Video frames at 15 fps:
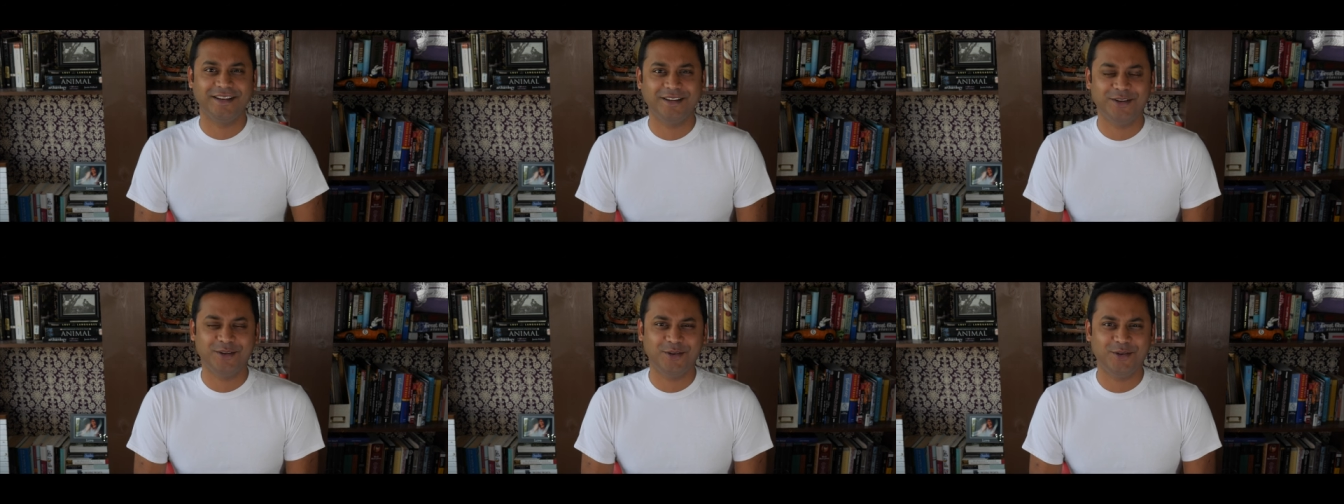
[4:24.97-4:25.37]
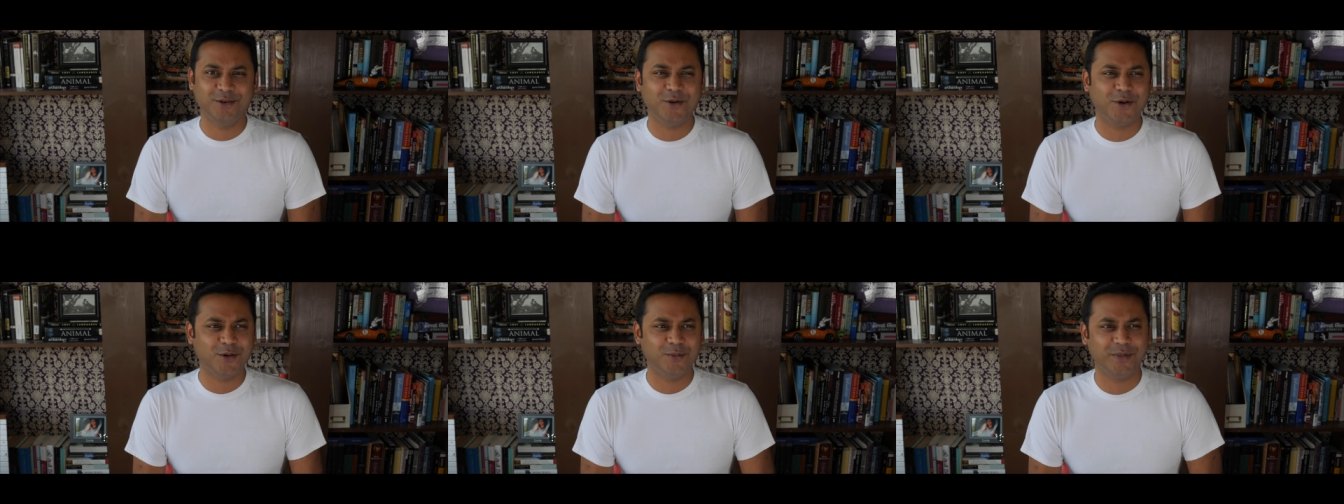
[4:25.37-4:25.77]

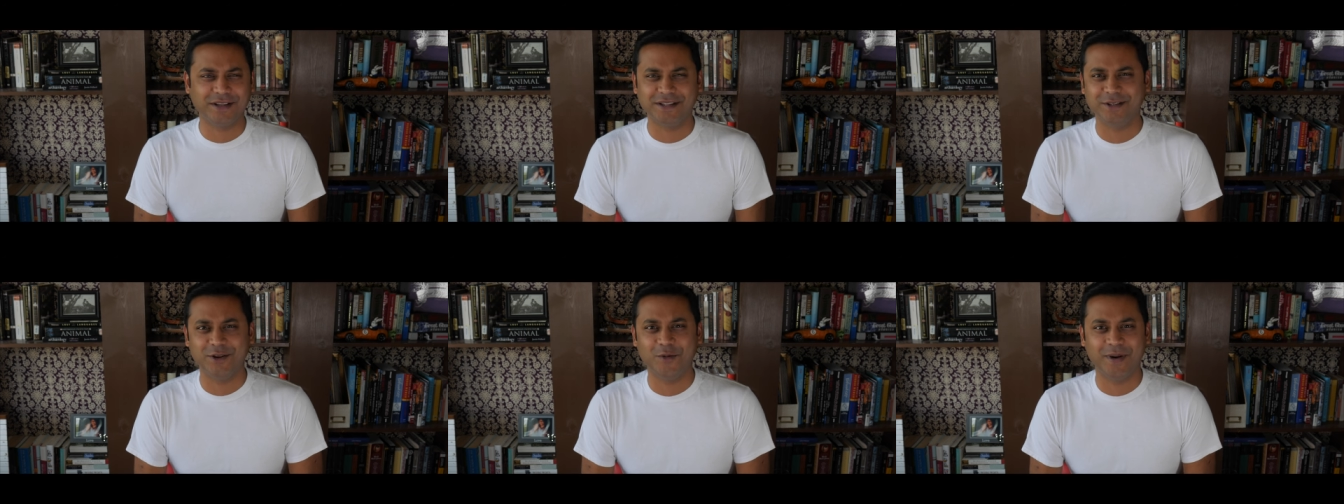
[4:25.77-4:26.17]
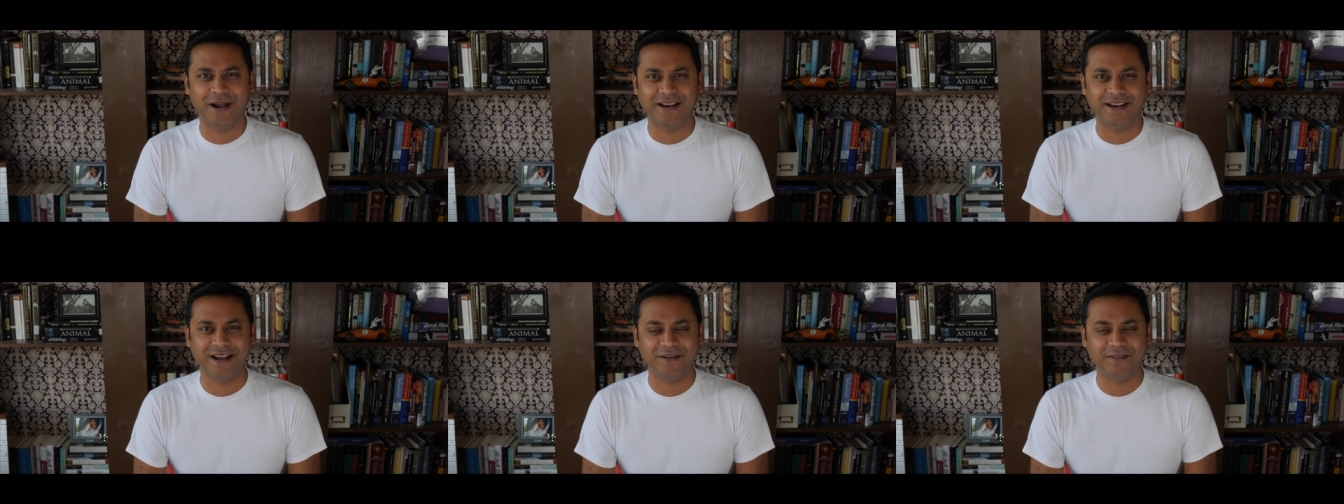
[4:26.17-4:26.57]
You all must know
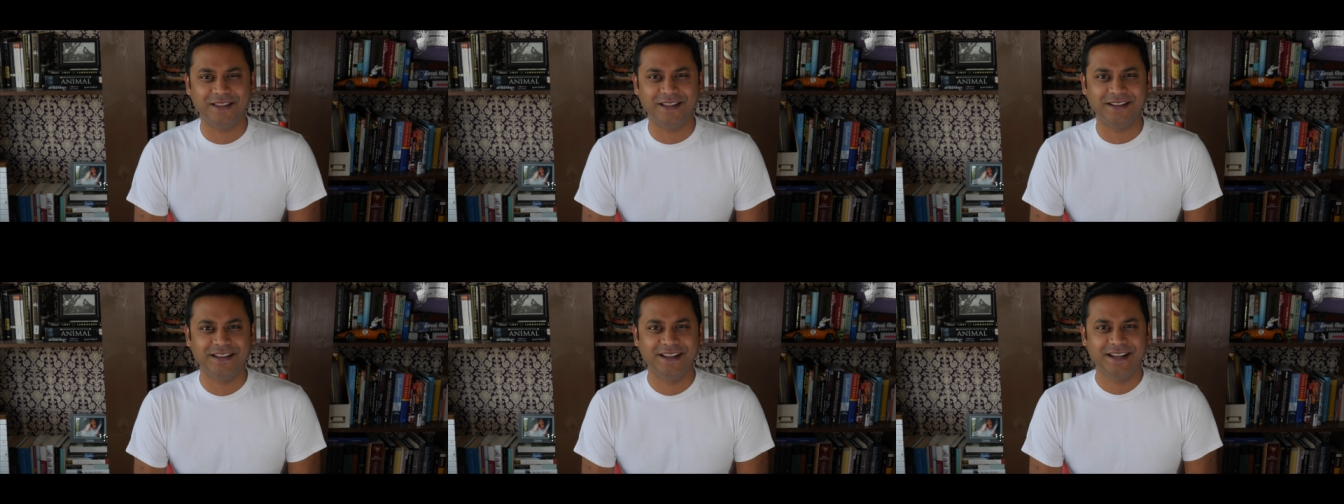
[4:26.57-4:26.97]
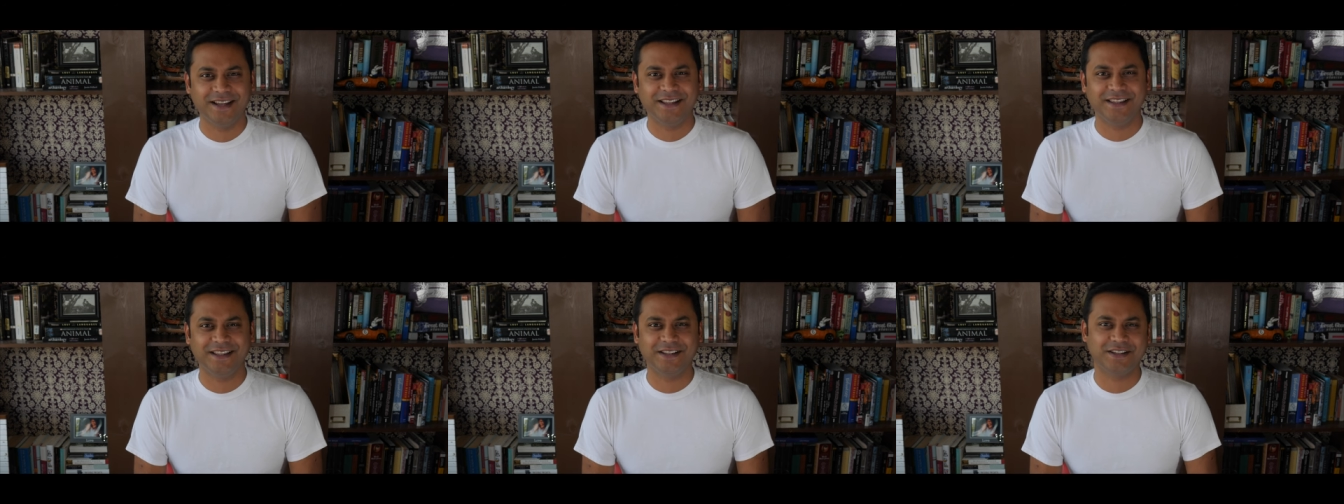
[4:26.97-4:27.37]
by now that
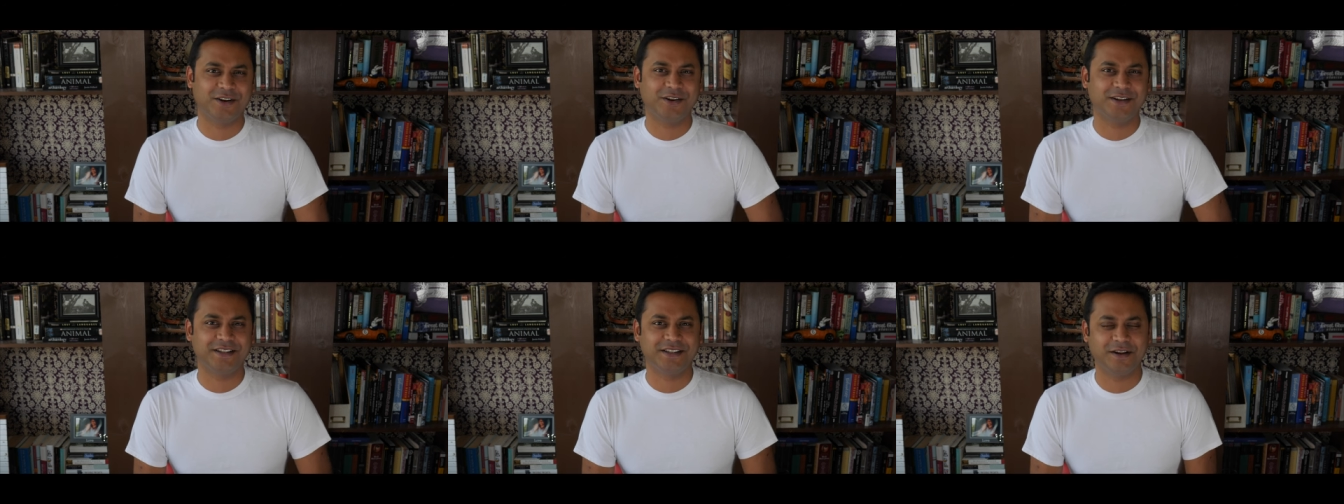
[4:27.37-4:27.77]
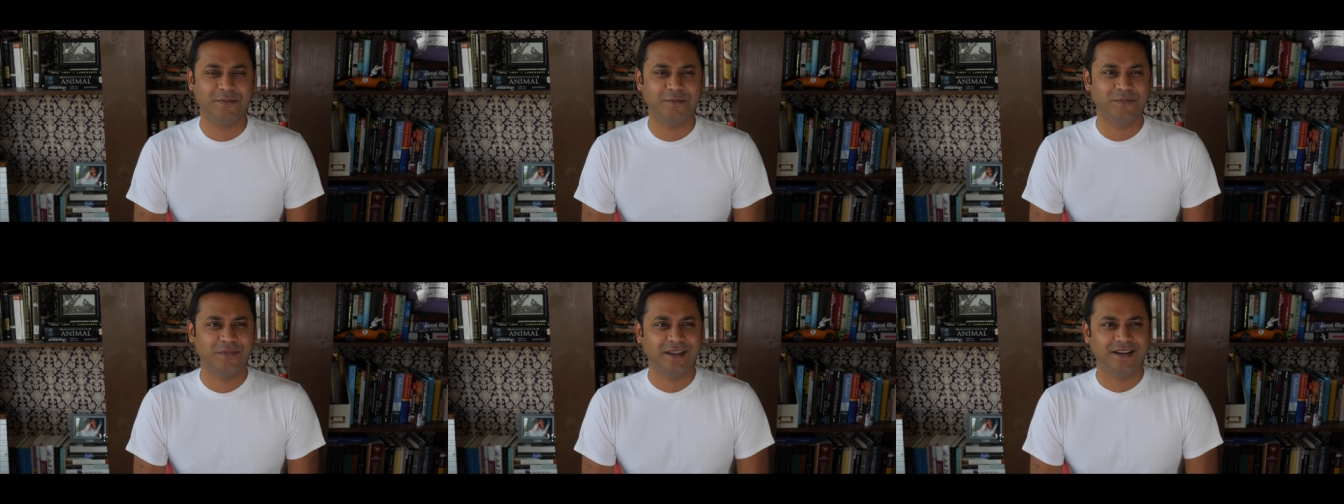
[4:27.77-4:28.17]
these aren't
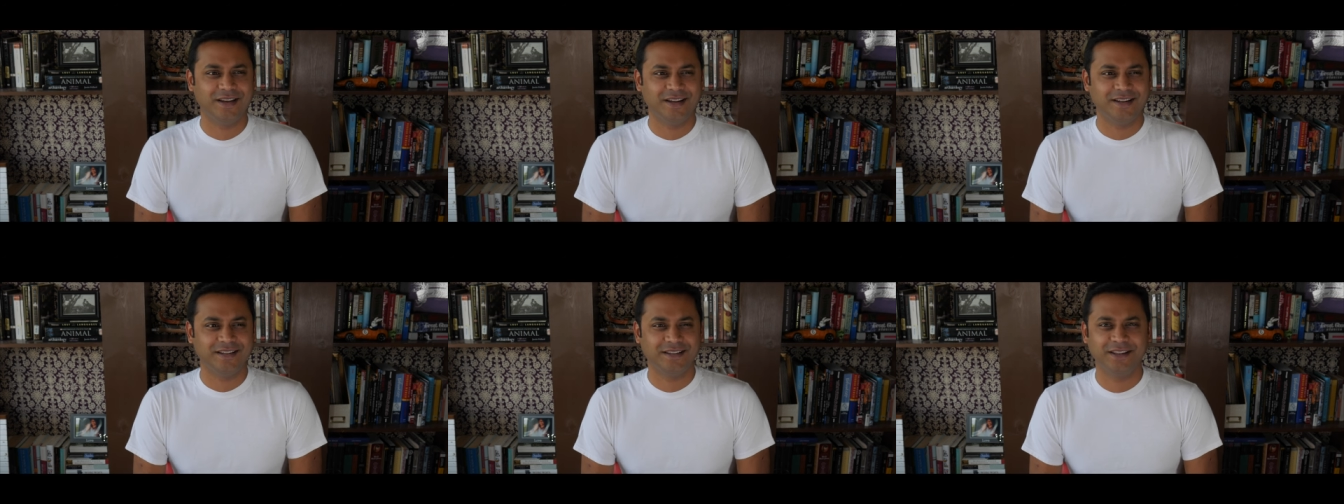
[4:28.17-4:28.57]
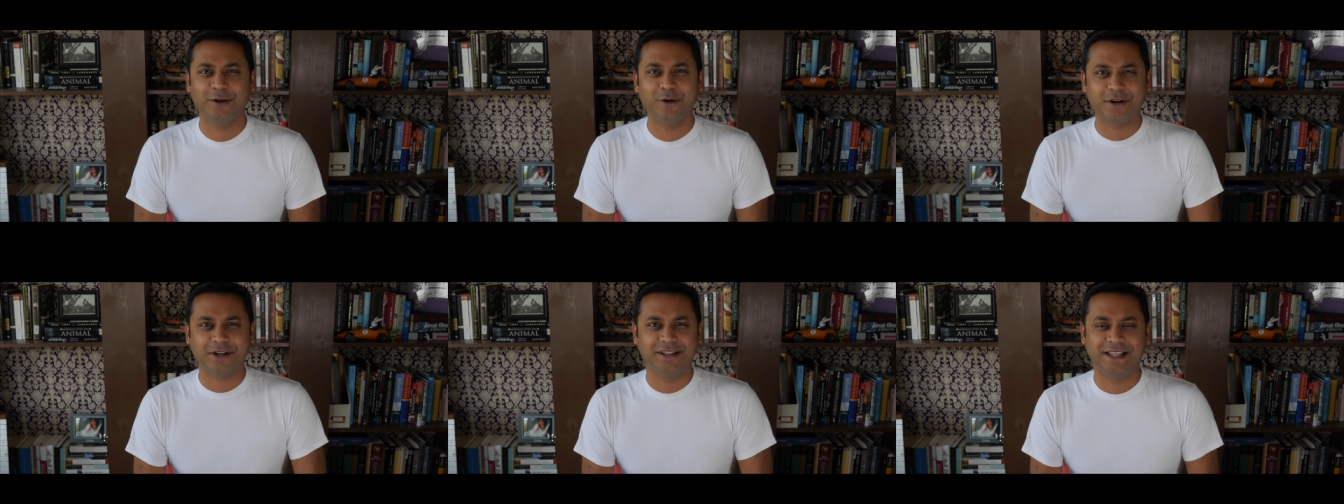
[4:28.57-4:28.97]
some
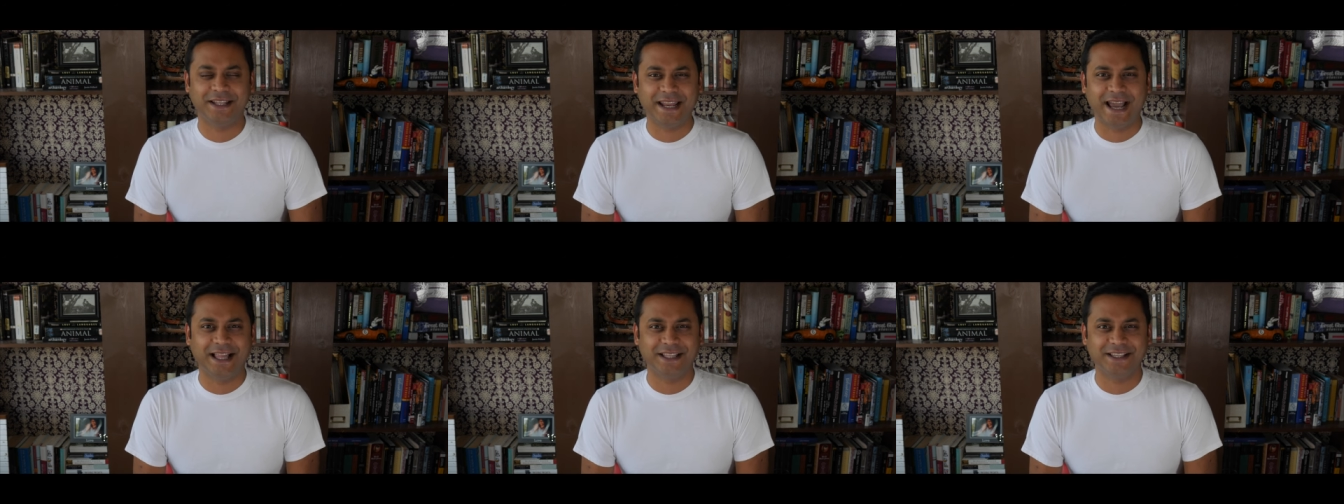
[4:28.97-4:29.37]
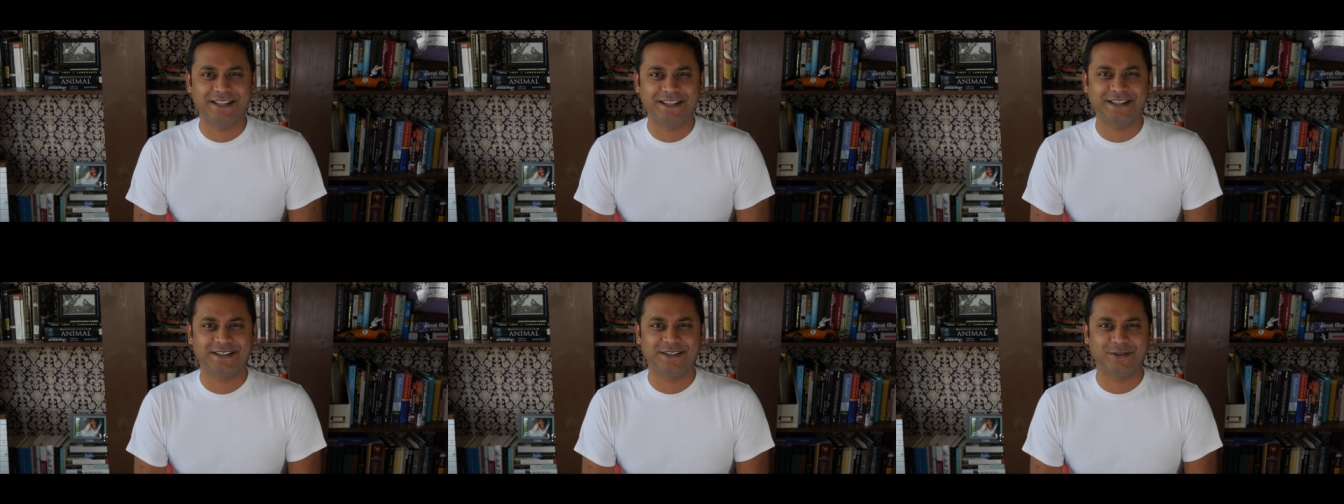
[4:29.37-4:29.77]
lyrical
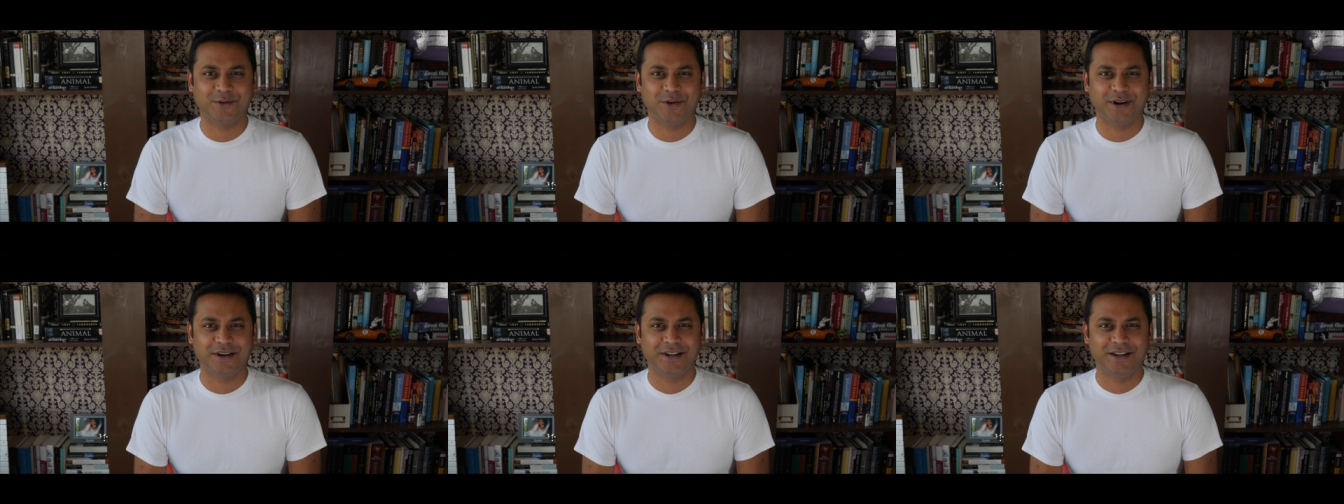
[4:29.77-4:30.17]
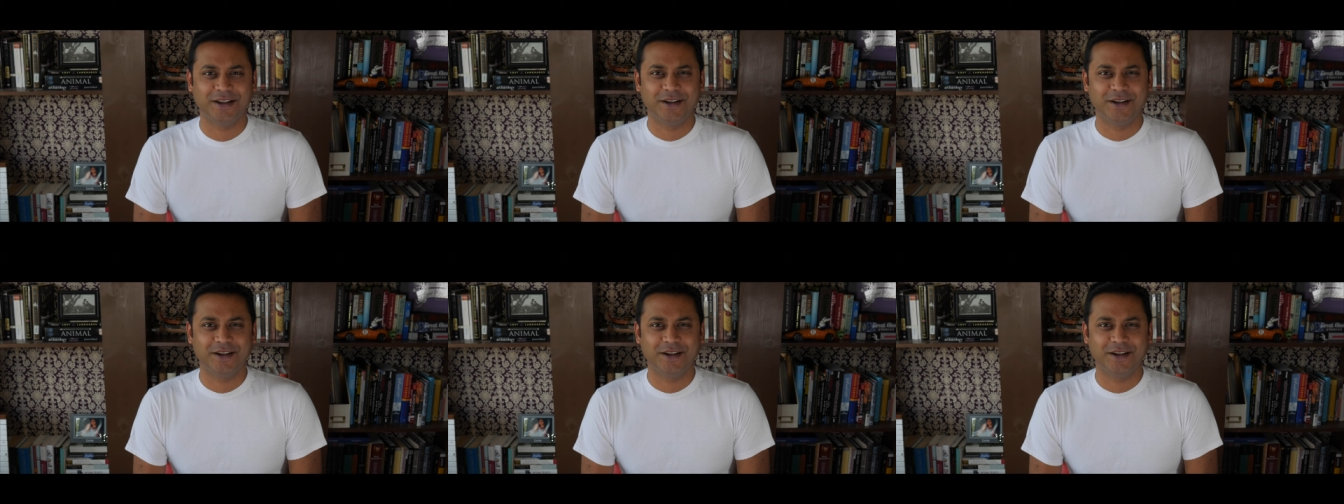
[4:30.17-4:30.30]
analysis or